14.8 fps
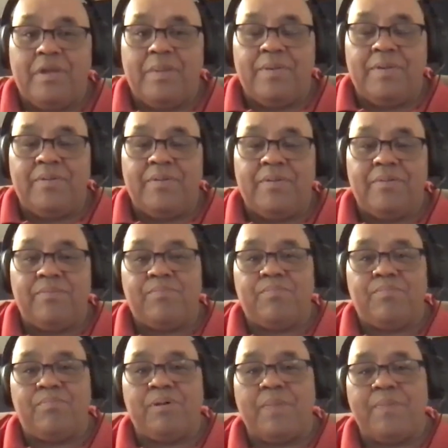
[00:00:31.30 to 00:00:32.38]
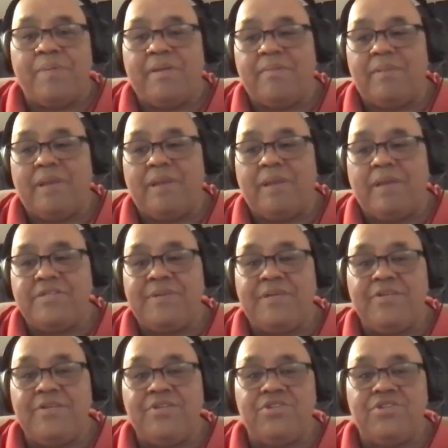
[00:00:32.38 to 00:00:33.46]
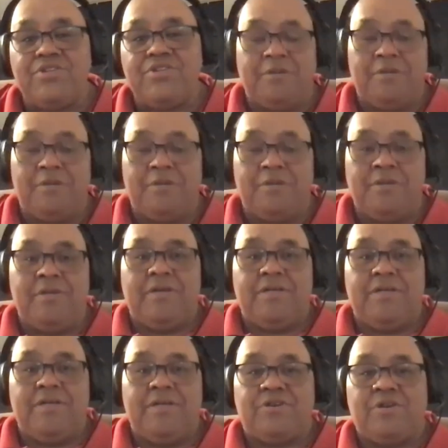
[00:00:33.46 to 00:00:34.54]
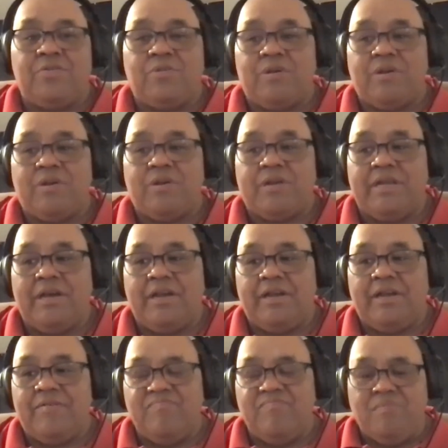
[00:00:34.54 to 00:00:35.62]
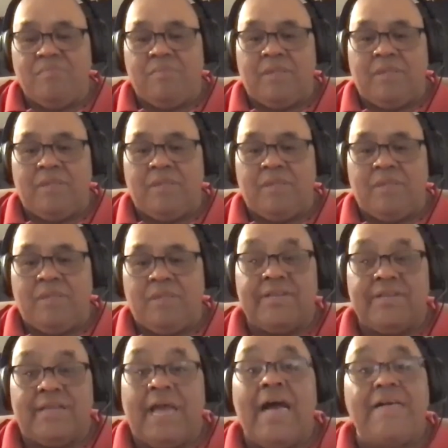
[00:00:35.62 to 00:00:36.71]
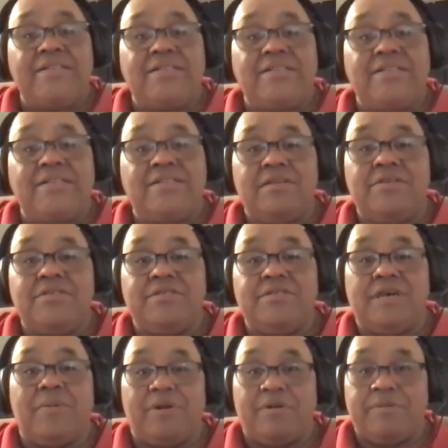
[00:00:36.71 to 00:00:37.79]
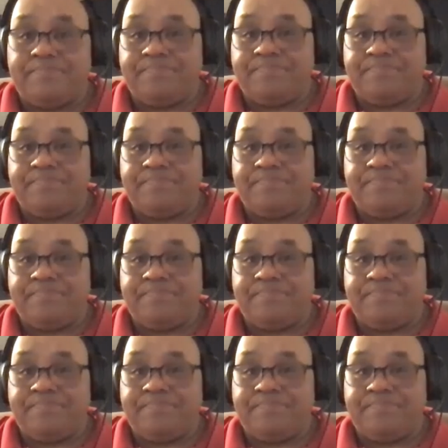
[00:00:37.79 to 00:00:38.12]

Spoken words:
I've been prepping my speech. I started working on it actually last summer.